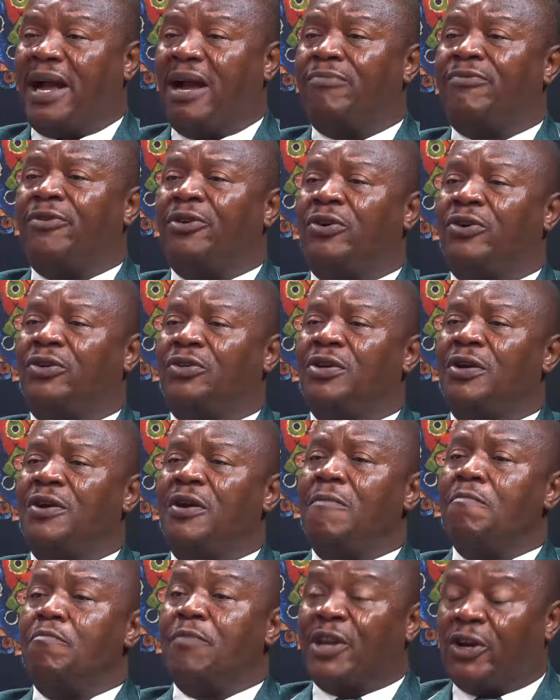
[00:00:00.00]
abroad
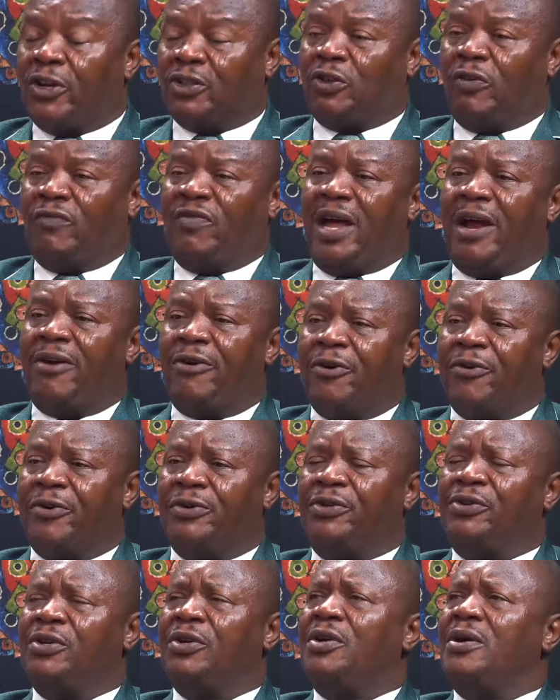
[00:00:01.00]
because of that
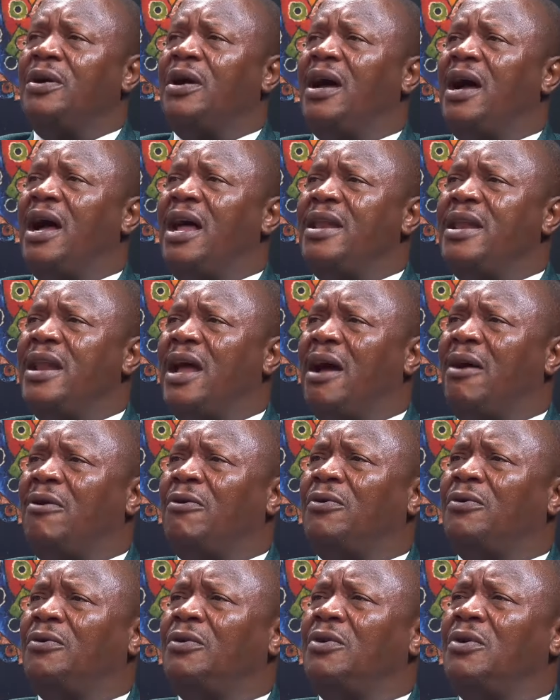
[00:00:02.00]
road. And
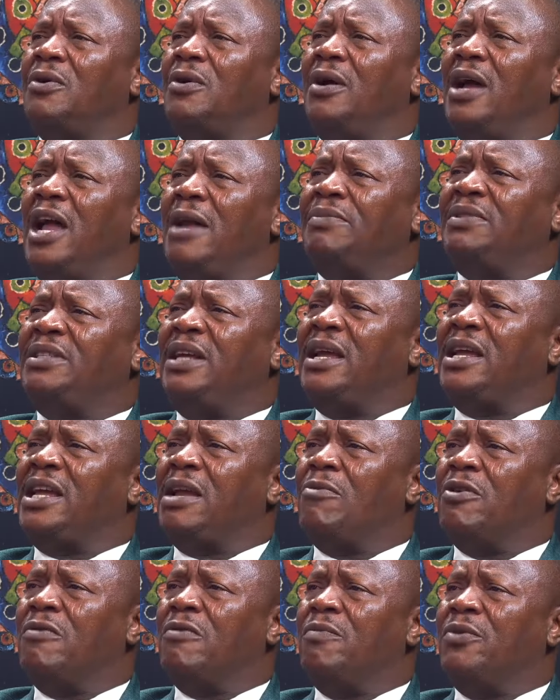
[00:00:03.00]
now MTN
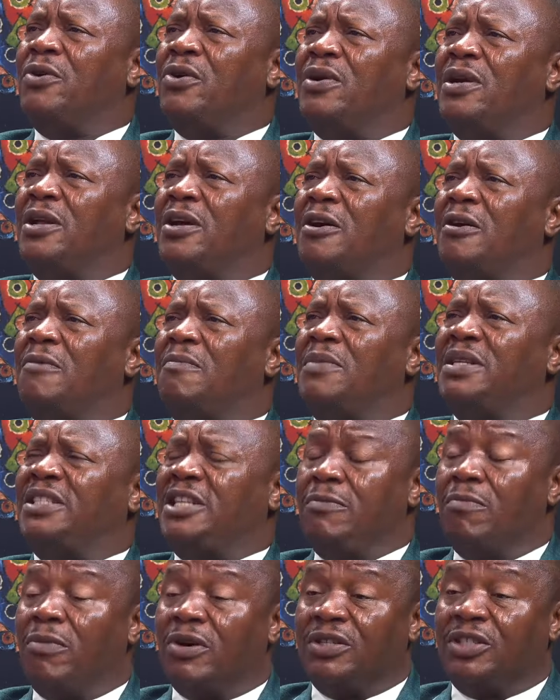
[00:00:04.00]
came on board
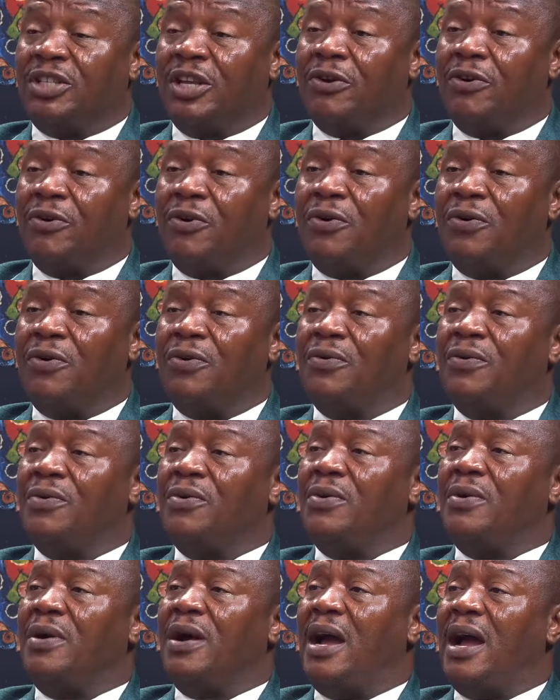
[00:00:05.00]
18 months ago,
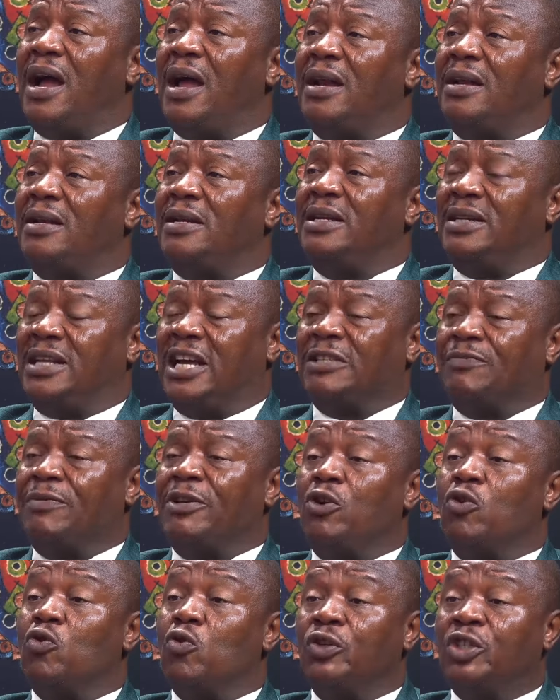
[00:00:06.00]
and it has
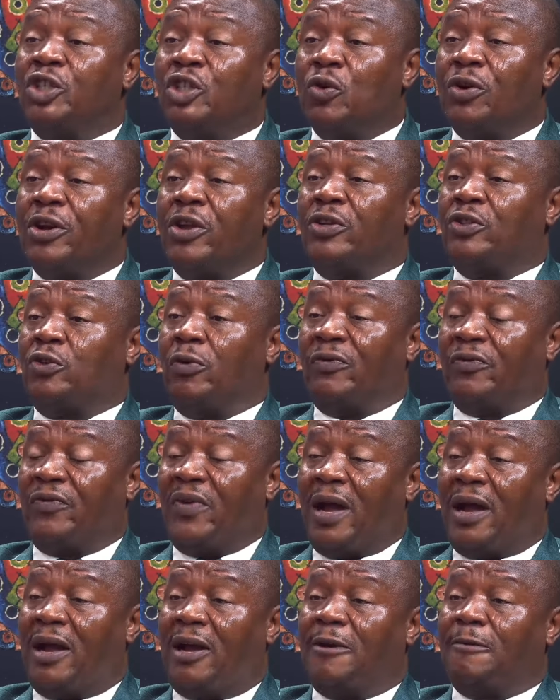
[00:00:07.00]
been good story so
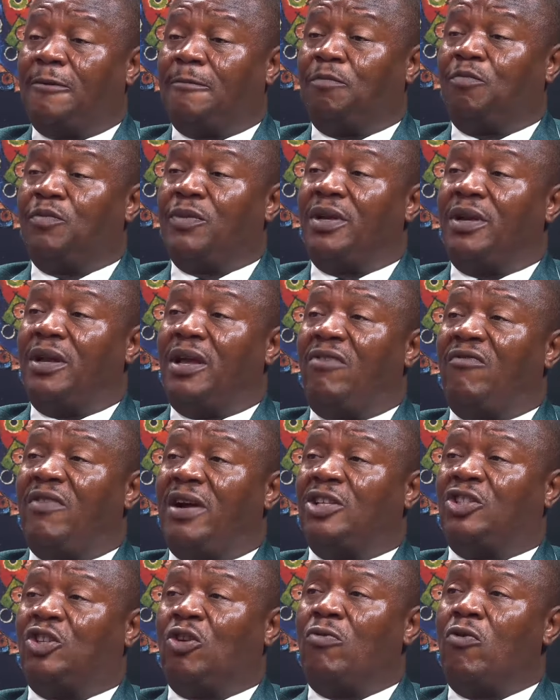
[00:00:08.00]
far. In
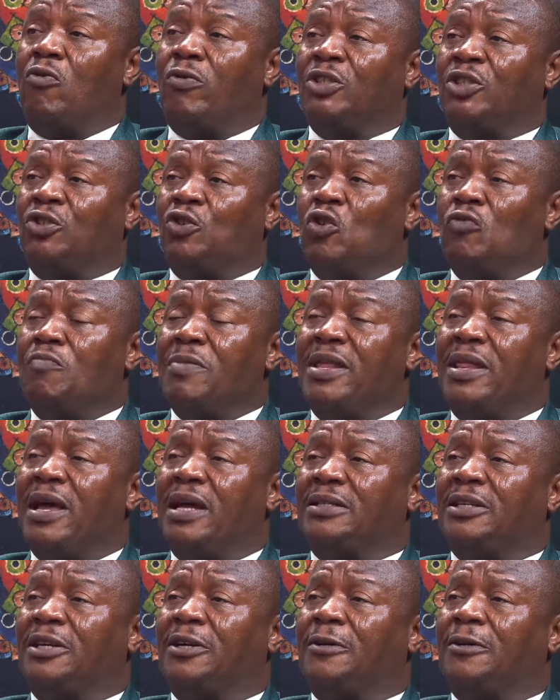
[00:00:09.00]
fact, someone once told me that